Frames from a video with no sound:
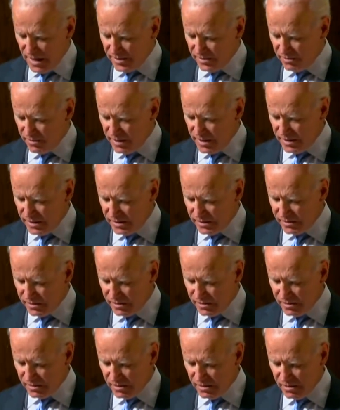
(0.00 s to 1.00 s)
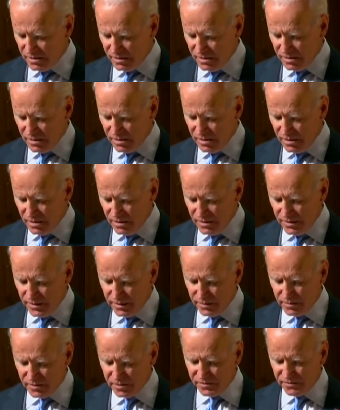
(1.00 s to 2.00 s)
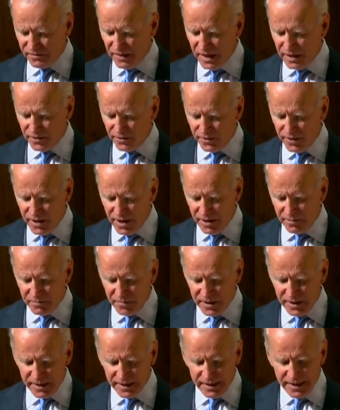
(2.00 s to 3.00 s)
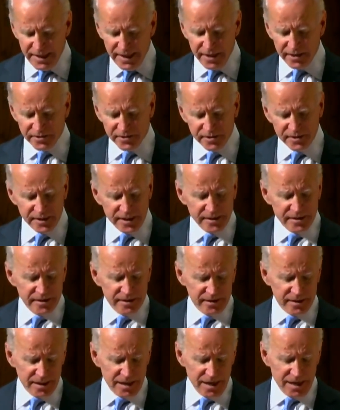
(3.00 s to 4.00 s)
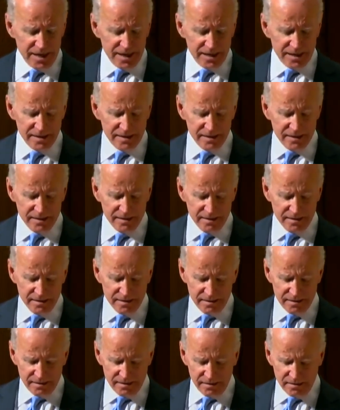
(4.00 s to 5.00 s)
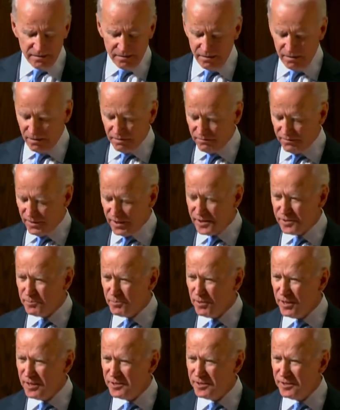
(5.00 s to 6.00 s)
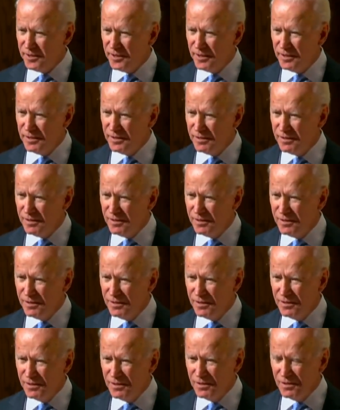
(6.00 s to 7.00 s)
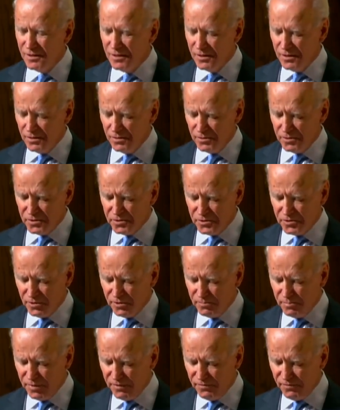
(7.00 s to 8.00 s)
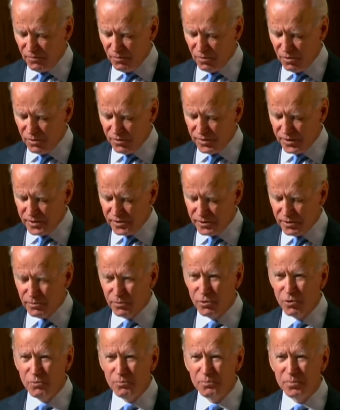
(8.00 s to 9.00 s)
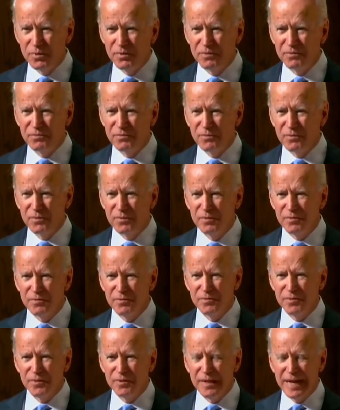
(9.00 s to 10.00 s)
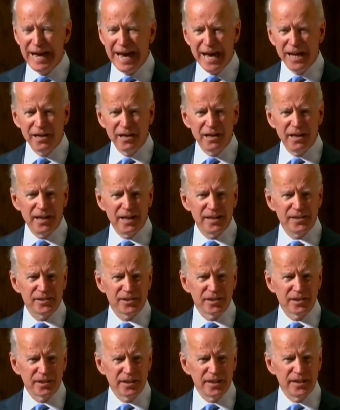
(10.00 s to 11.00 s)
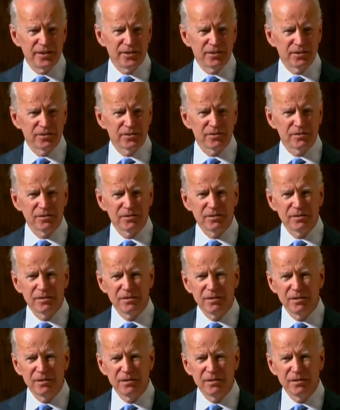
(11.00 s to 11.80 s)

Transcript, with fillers: matter is, it was followed on by a guy who's a decent guy, our vice president, who stood before this group of allies and leaders